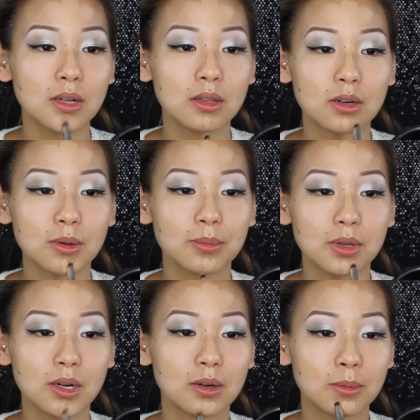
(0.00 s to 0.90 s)
a little
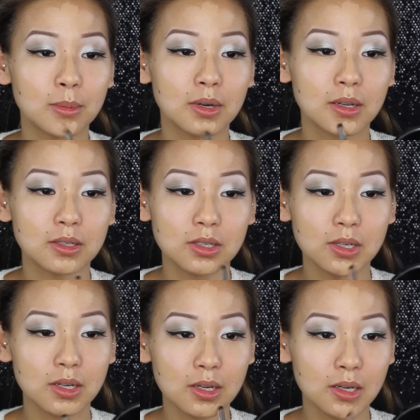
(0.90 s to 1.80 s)
bit on my
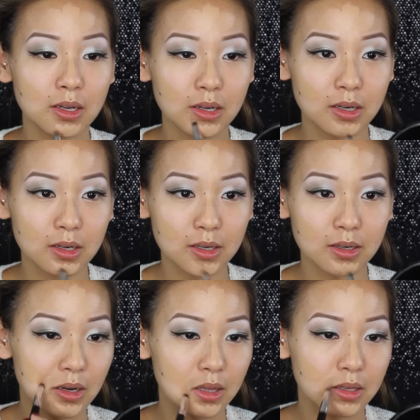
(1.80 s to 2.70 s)
chin
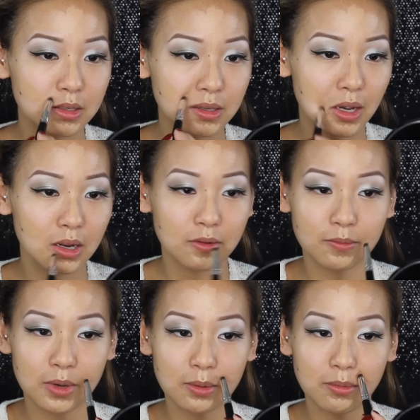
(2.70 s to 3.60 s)
here, on the side of
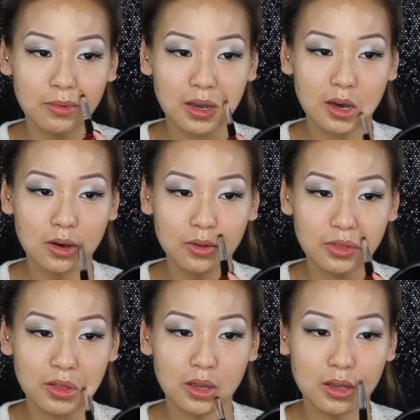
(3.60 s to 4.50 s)
my mouth,
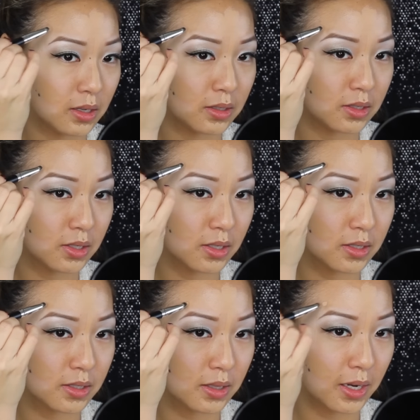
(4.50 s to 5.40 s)
and
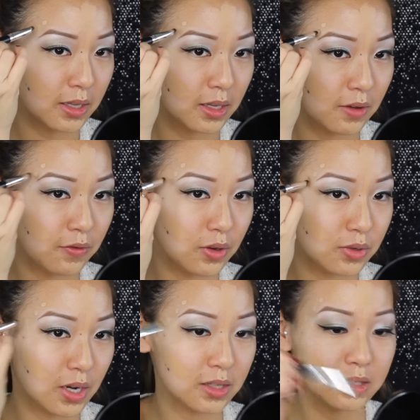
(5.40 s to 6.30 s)
just lightly a few
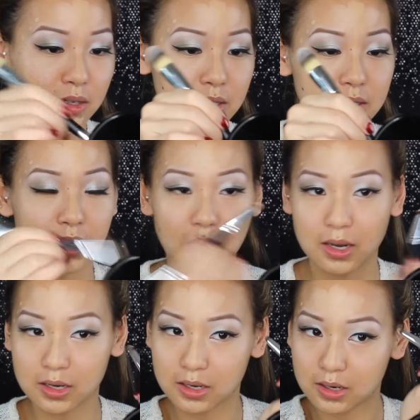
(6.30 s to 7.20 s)
dots on the
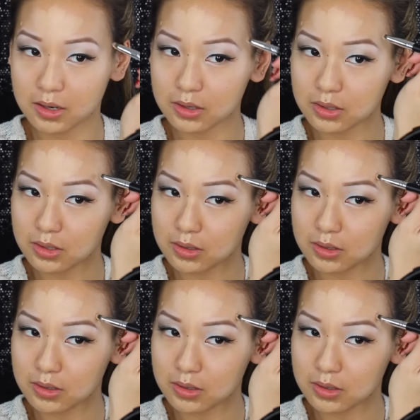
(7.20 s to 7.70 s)
side here.